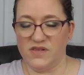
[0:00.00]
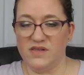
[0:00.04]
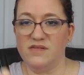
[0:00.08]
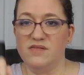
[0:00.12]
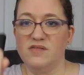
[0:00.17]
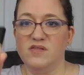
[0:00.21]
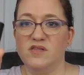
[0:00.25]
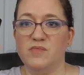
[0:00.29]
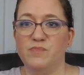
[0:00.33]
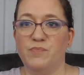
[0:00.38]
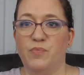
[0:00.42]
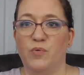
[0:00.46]
This
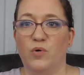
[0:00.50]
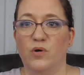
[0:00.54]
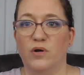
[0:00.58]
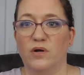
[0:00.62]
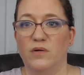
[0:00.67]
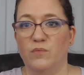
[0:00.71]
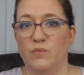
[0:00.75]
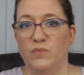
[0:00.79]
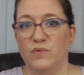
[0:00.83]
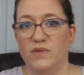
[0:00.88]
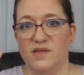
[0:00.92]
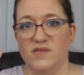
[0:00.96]
is the
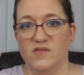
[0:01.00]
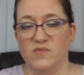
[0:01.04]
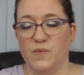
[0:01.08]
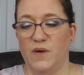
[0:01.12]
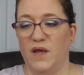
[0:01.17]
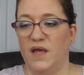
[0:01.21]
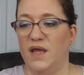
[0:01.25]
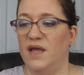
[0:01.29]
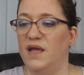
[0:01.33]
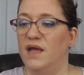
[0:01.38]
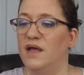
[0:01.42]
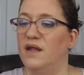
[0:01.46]
Born This
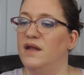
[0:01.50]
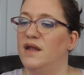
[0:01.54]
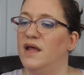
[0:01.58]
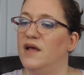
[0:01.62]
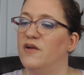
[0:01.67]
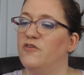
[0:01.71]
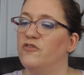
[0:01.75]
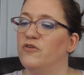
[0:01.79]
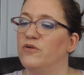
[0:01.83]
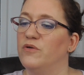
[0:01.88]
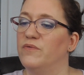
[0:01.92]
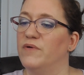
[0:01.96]
Way
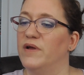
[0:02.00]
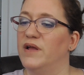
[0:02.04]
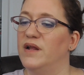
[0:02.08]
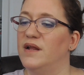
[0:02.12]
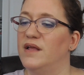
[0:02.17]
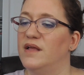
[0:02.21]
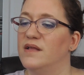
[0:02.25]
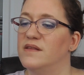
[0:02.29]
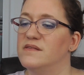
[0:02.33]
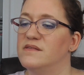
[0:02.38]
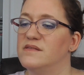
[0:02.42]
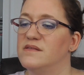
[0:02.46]
Natural
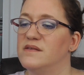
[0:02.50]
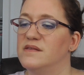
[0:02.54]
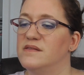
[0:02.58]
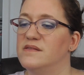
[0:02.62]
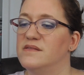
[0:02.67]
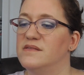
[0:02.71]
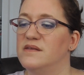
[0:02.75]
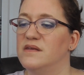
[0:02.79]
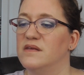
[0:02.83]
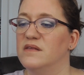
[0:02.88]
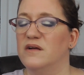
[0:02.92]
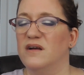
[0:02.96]
Radiance
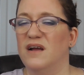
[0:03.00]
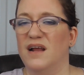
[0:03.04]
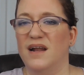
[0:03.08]
Concealer,